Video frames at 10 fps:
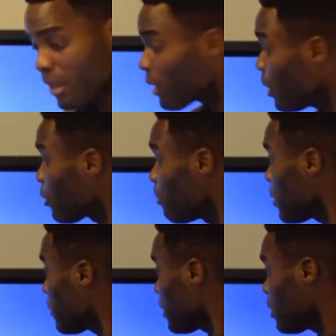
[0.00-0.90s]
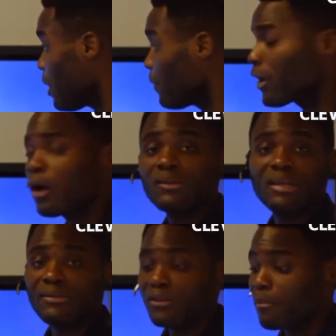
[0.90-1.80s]
Click on mirror, and the
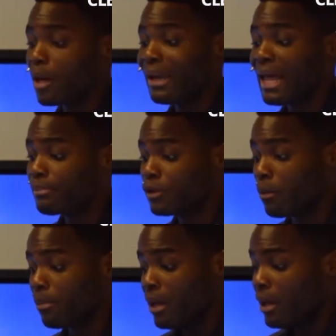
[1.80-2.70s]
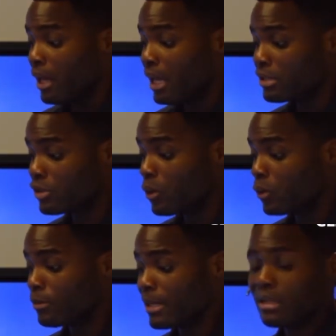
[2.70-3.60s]
content of my laptop is
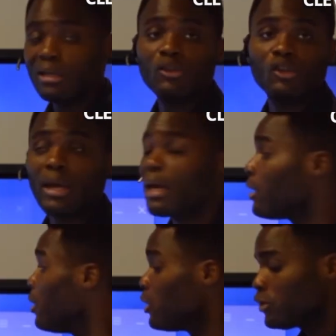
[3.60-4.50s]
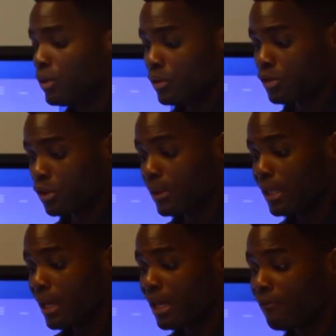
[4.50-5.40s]
automatically shared to the
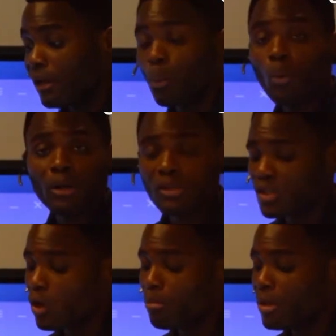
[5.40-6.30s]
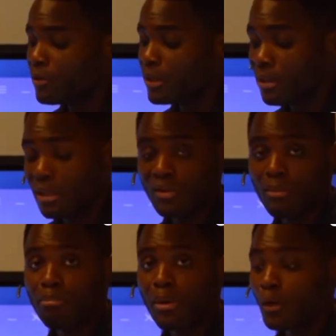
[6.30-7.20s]
screen. And if I want to stop mirroring, there's
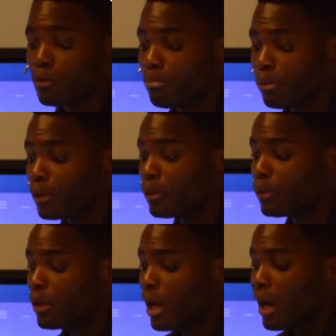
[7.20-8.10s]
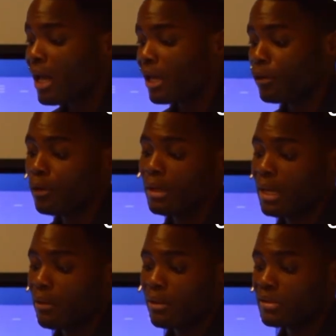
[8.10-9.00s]
a bold blue icon on
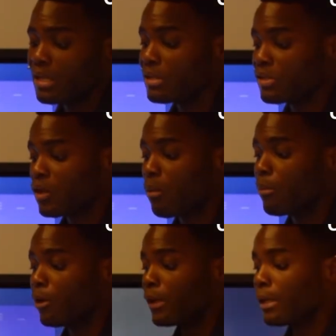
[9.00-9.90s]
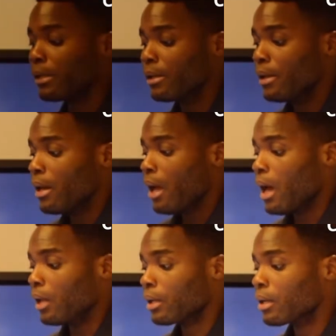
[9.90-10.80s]
here that says stop mirroring,
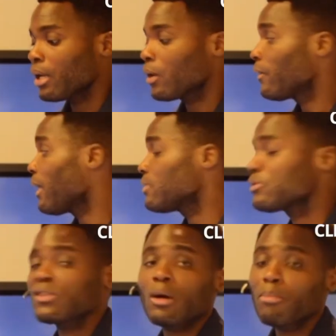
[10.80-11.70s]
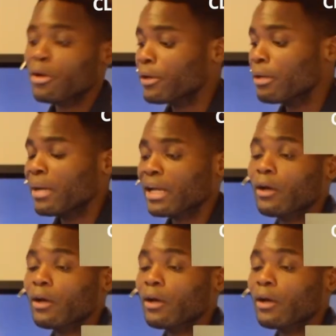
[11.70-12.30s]
and I can click on that and start mirroring my